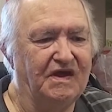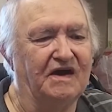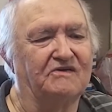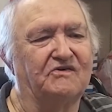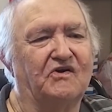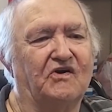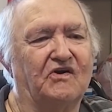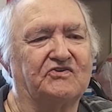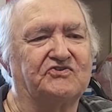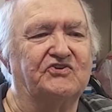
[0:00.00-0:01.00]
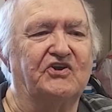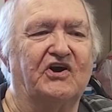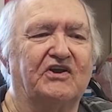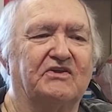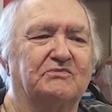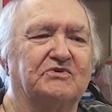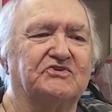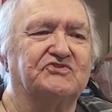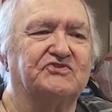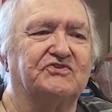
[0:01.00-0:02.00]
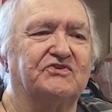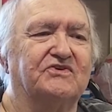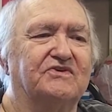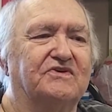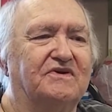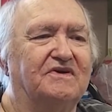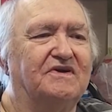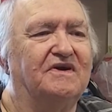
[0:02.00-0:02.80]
Alcoholics Anonymous and okay,